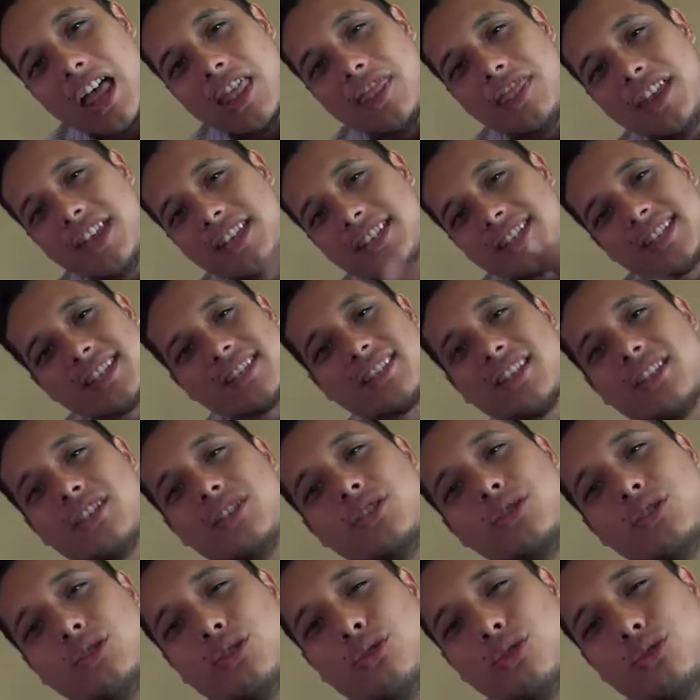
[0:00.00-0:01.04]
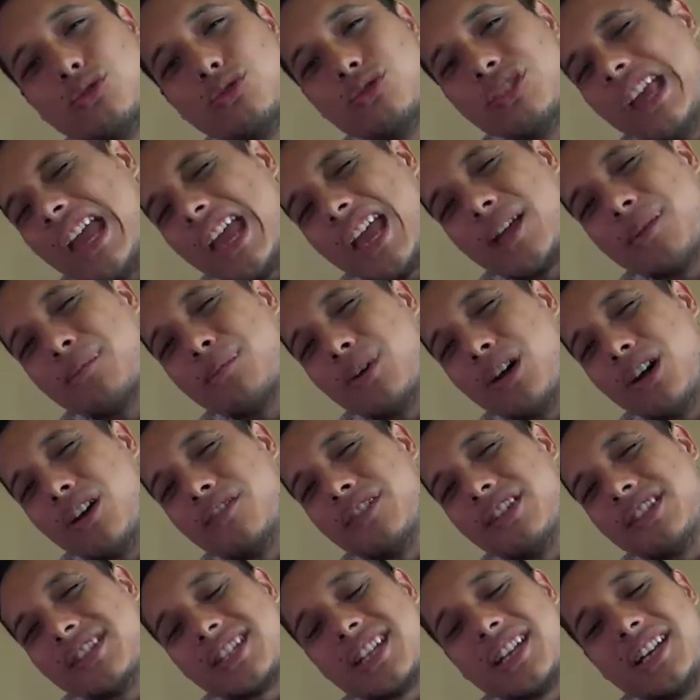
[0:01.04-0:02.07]
This is the new name of
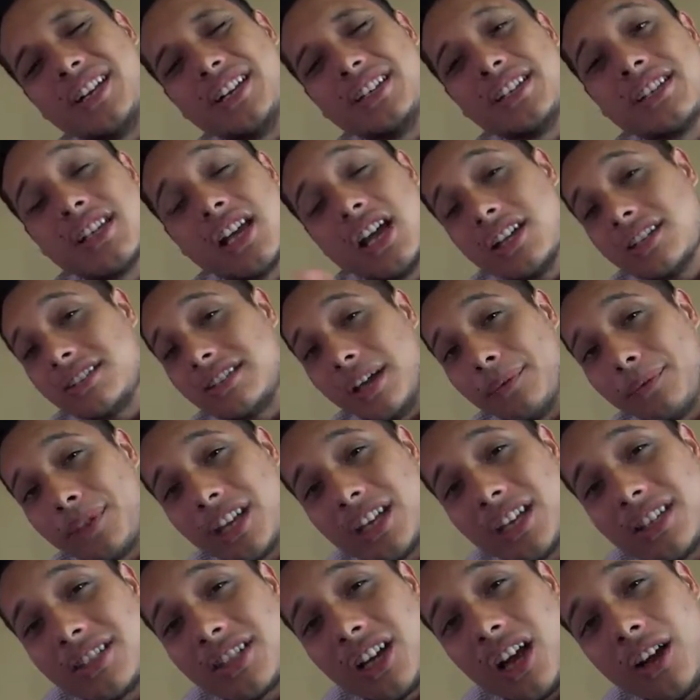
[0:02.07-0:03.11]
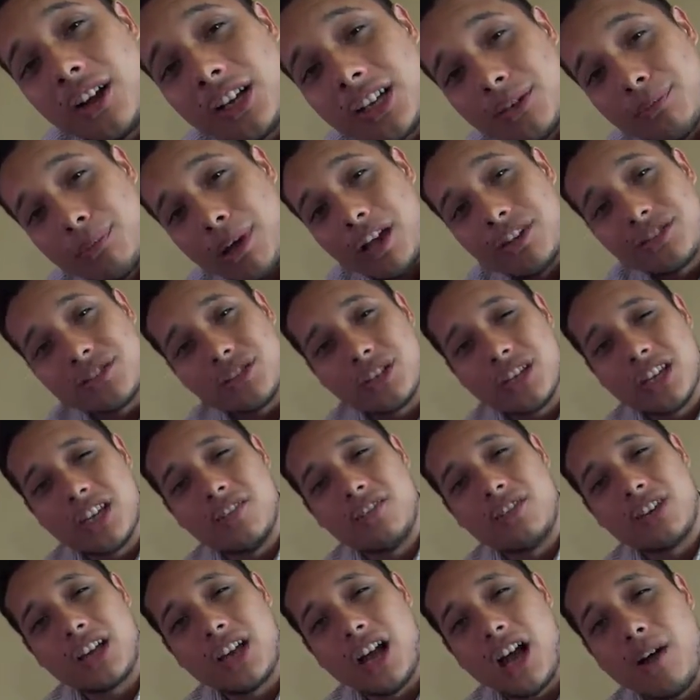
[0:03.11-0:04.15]
the series, something to talk about, so give
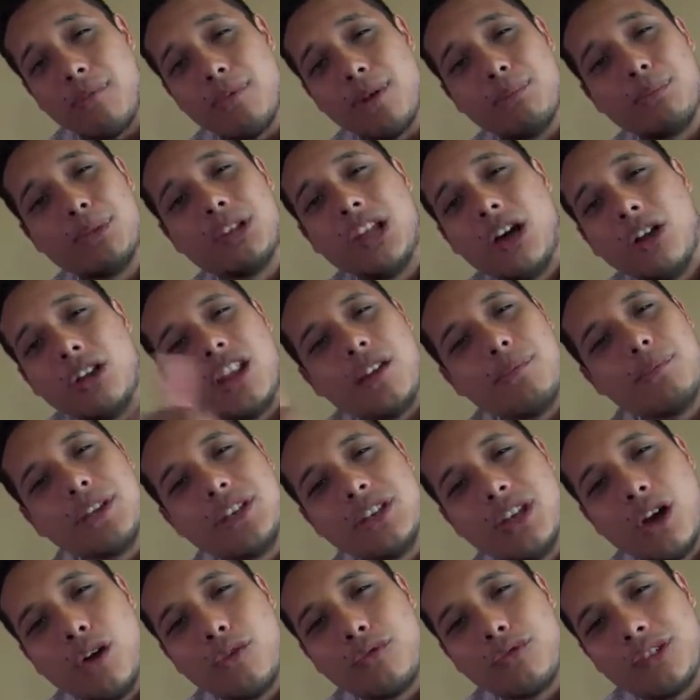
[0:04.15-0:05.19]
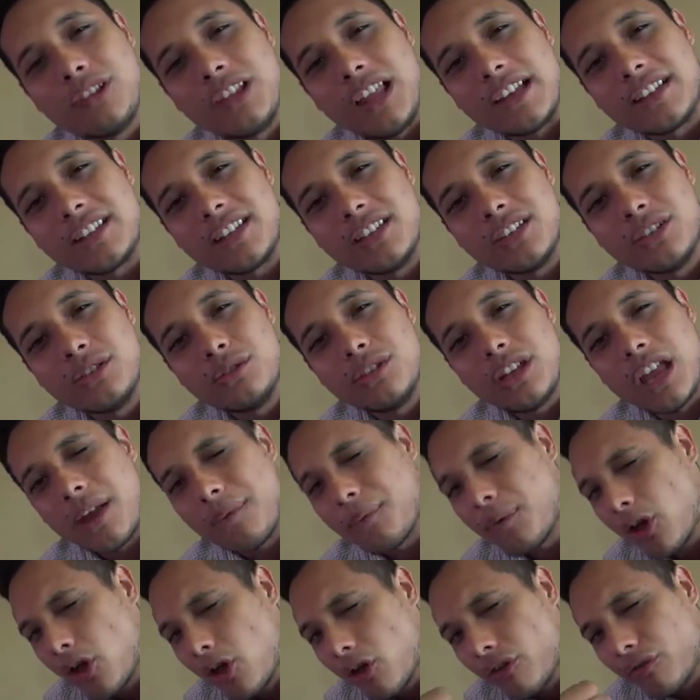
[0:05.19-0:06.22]
a comment below. Let me know if you like the new name,
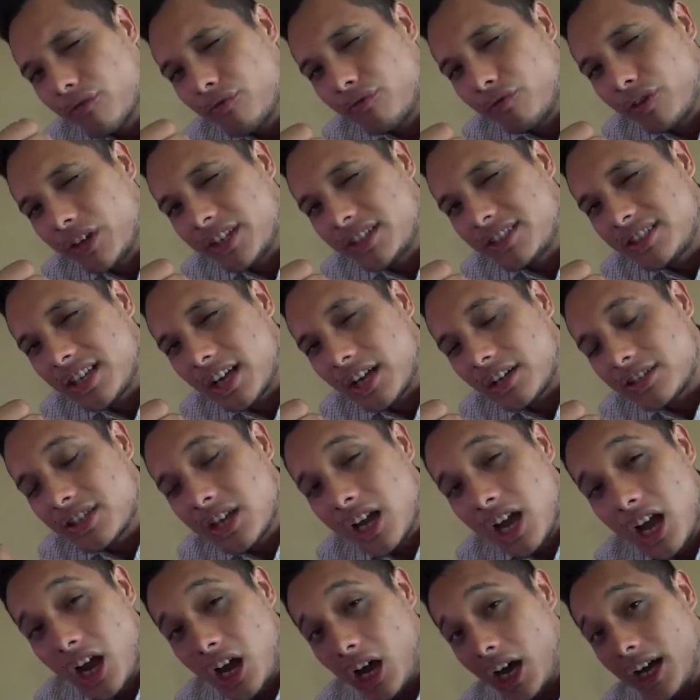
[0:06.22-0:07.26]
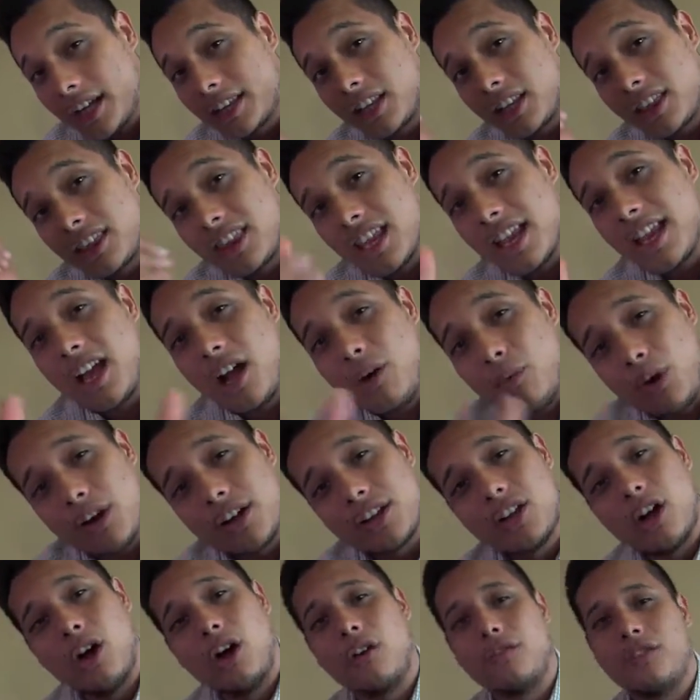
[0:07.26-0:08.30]
Fish Tales. Alright, the thing I want to
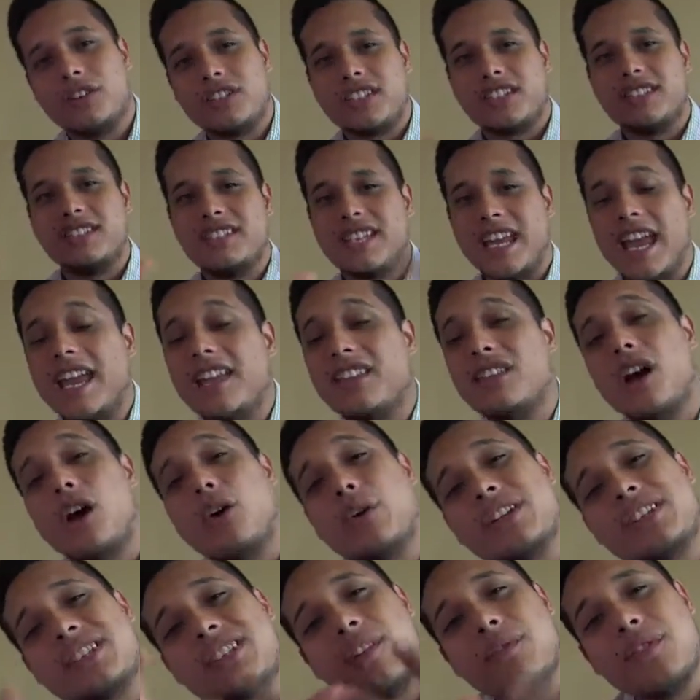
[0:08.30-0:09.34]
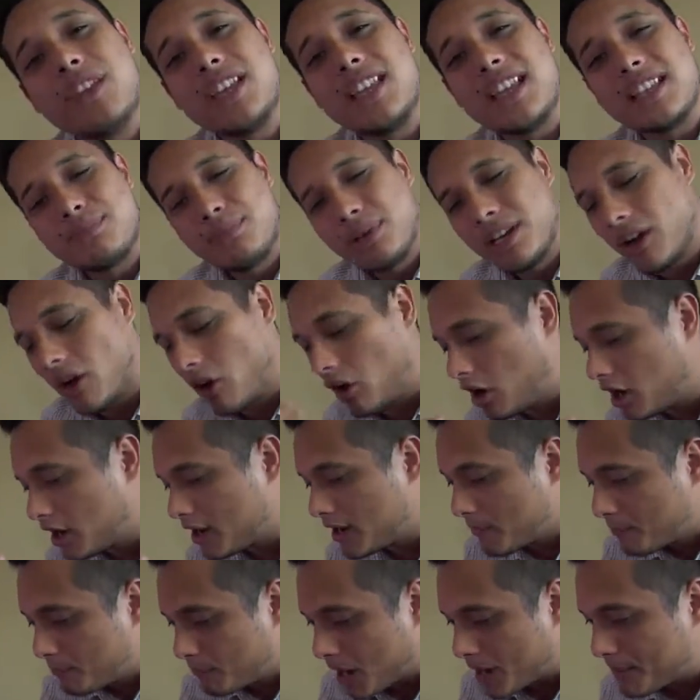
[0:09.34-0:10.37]
go over today, though, is something that's been
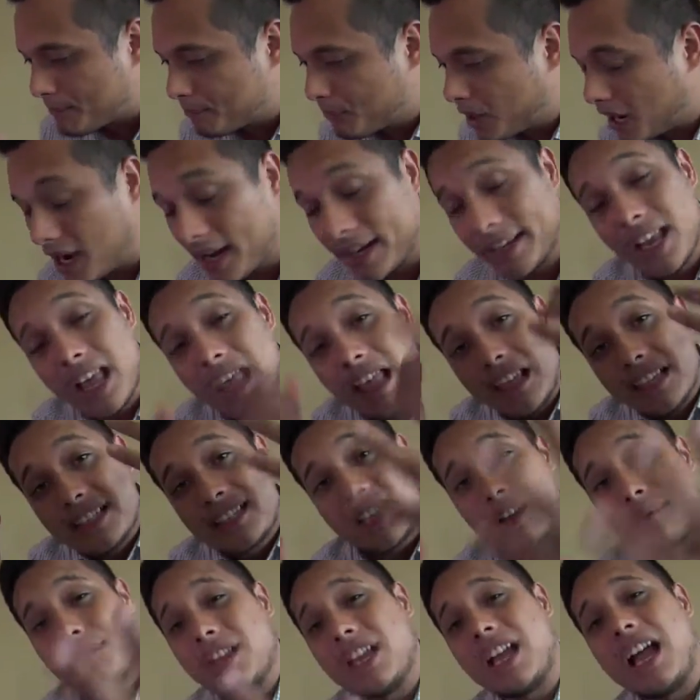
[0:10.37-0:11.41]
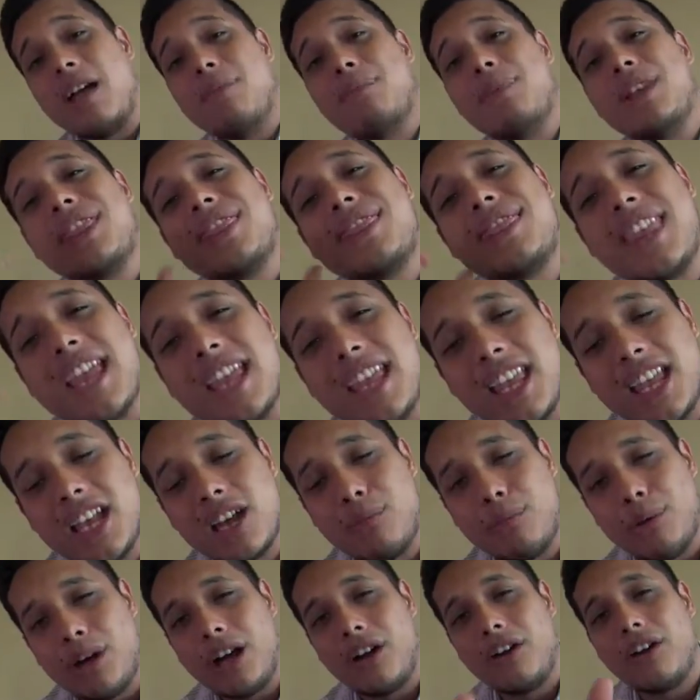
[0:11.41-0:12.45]
on my mind. Something I've been thinking
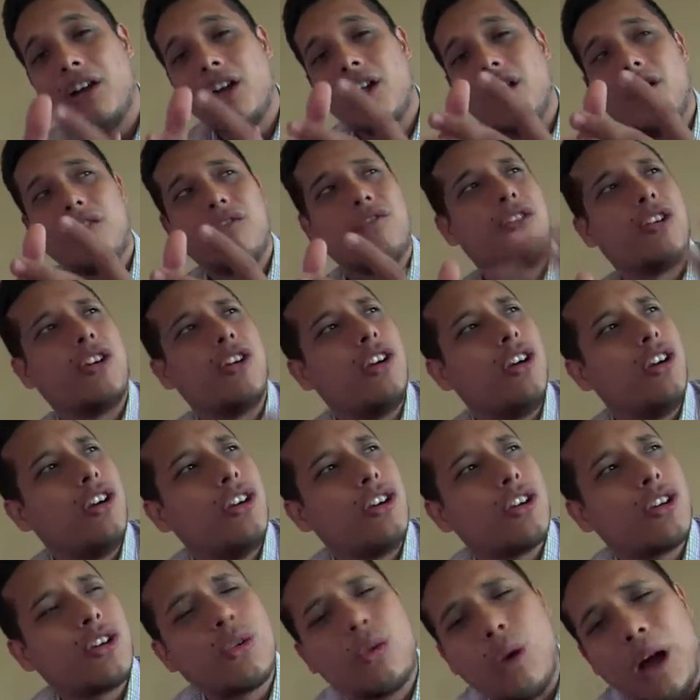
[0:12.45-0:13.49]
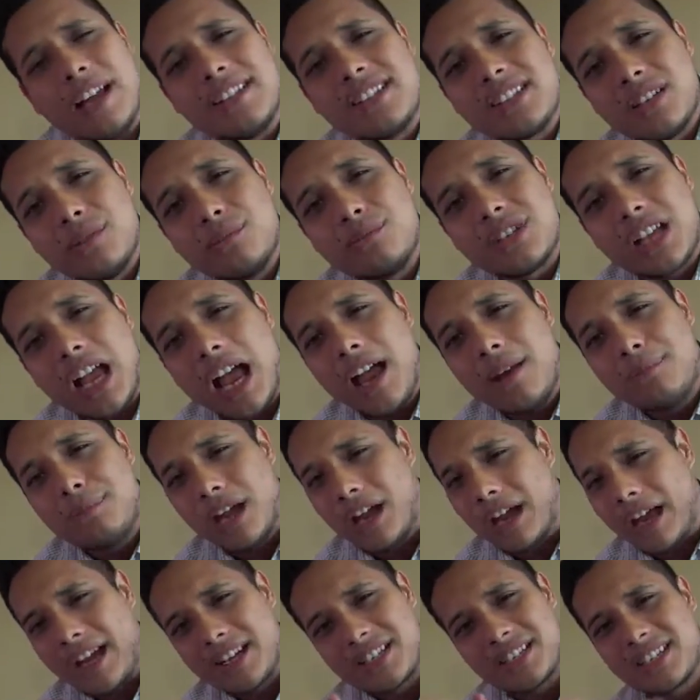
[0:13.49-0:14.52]
about for quite some time now,
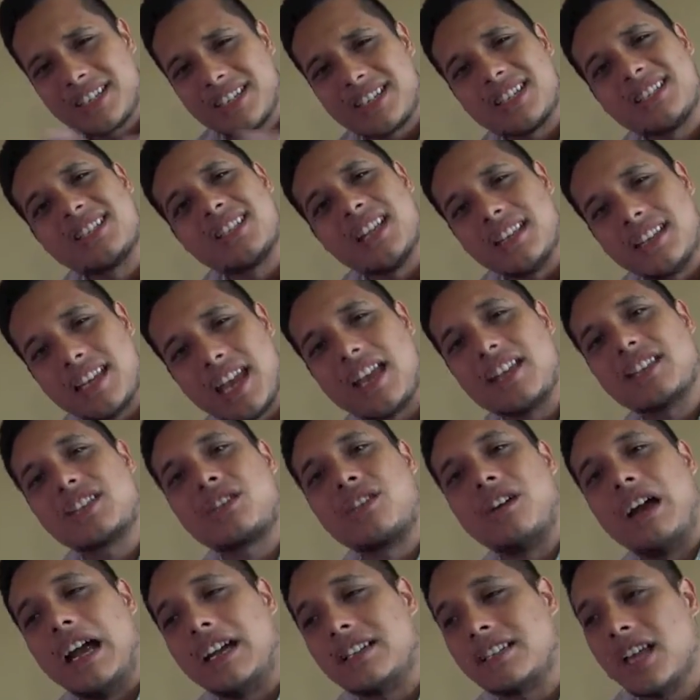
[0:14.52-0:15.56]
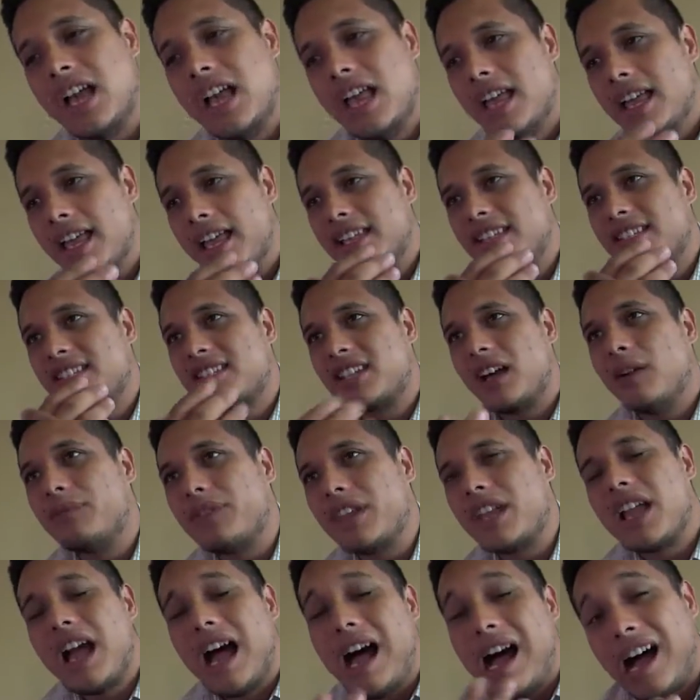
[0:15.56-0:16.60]
actually since the tanks crashed, and
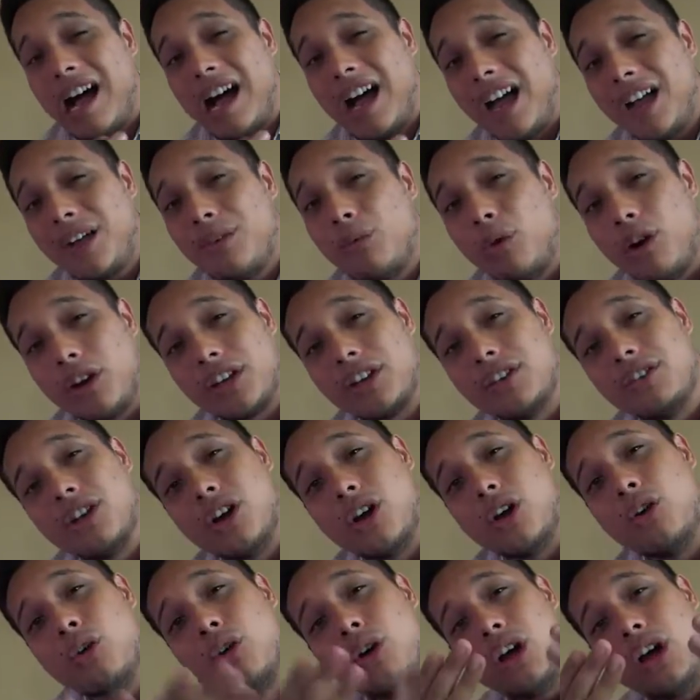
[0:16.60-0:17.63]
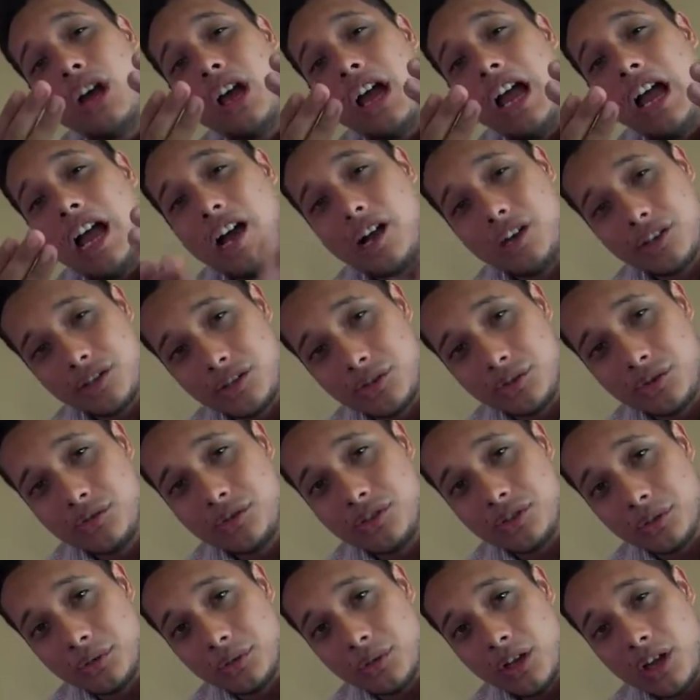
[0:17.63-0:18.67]
something I want to know how you
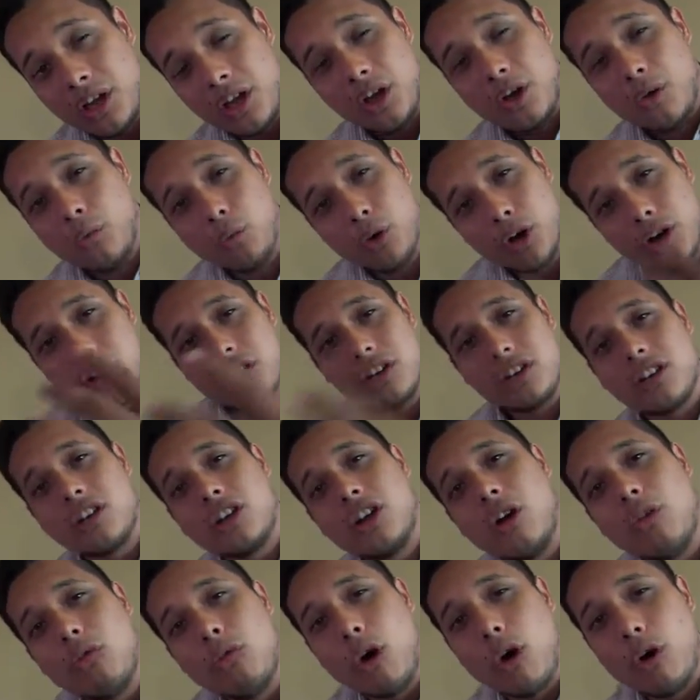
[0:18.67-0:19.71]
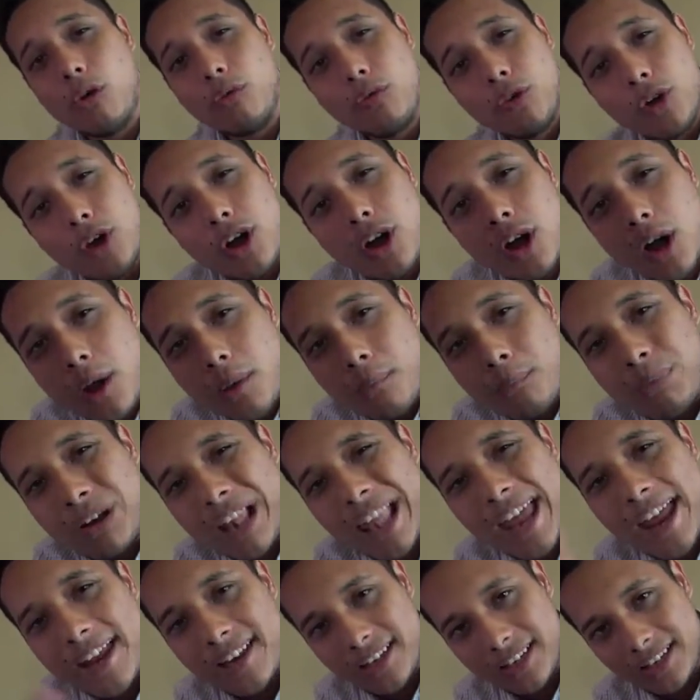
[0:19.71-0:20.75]
do. We're going to go over
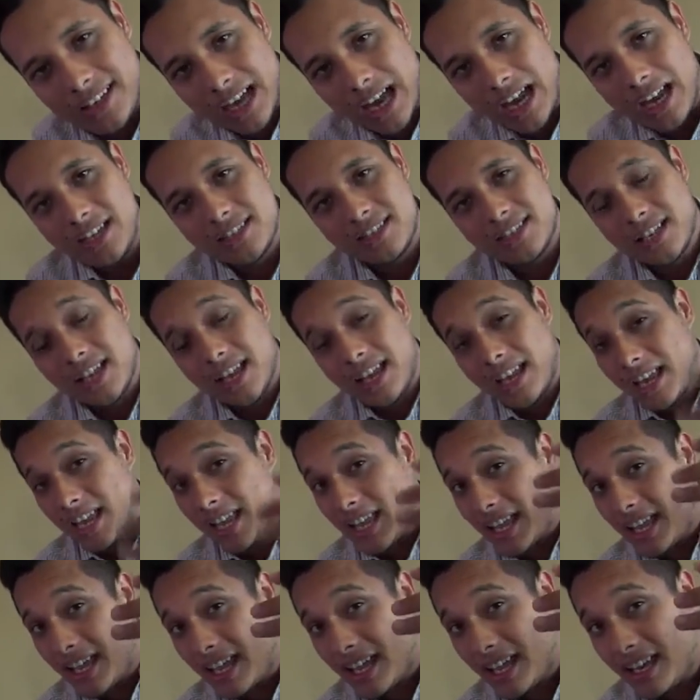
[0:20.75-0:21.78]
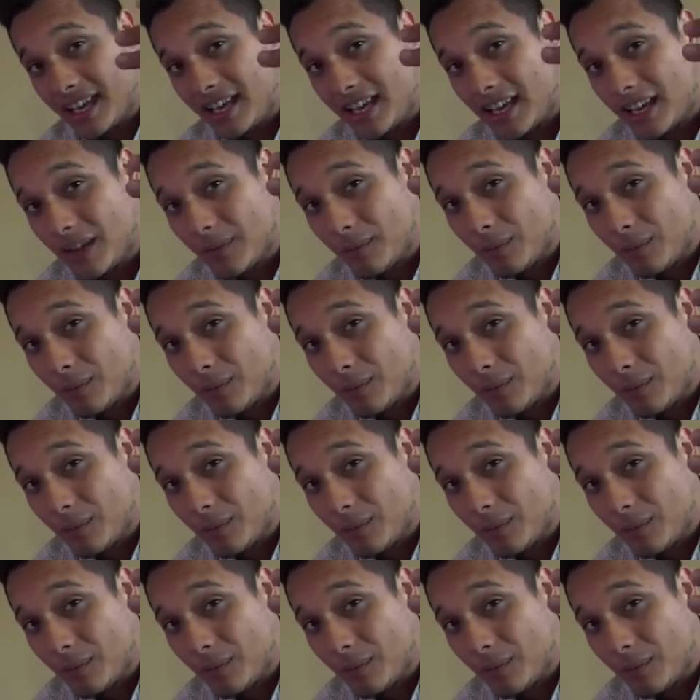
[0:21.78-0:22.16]
planning, guys, and